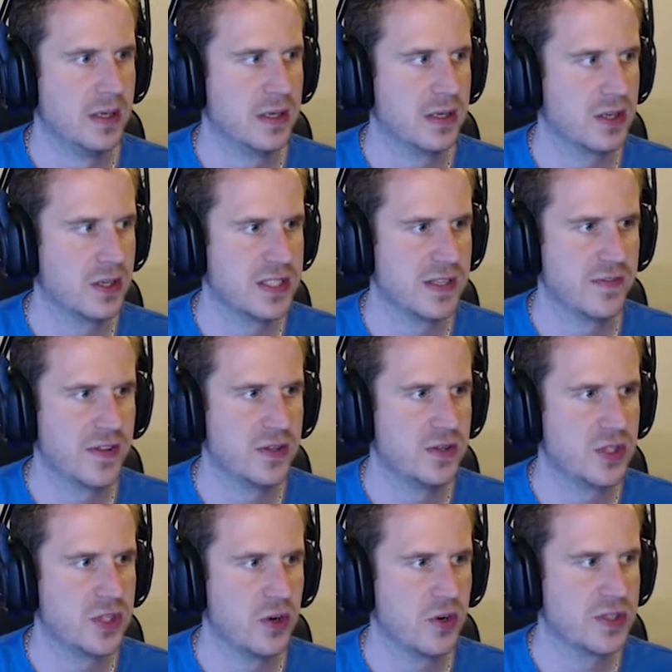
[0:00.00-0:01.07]
Because if those
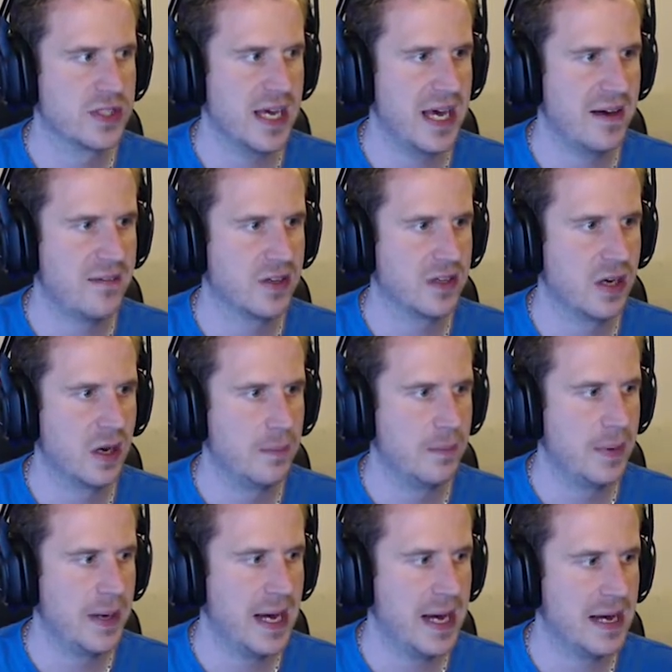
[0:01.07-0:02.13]
dogs ever come
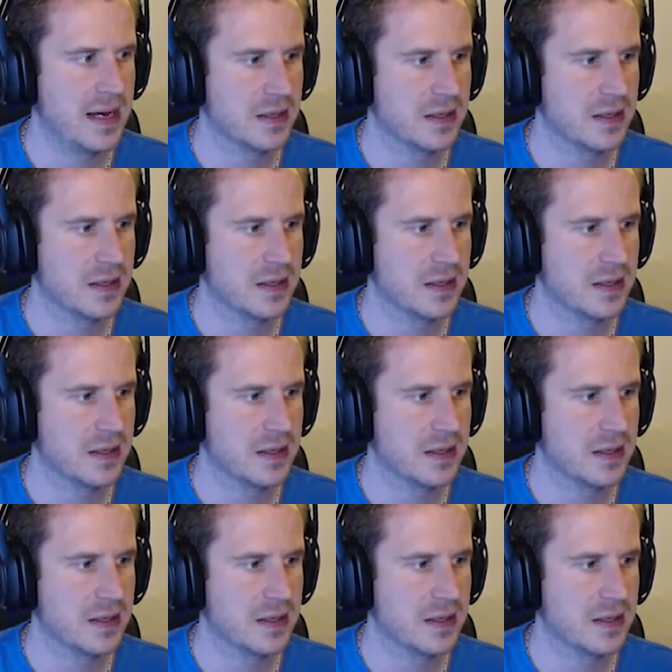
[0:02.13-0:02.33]
back,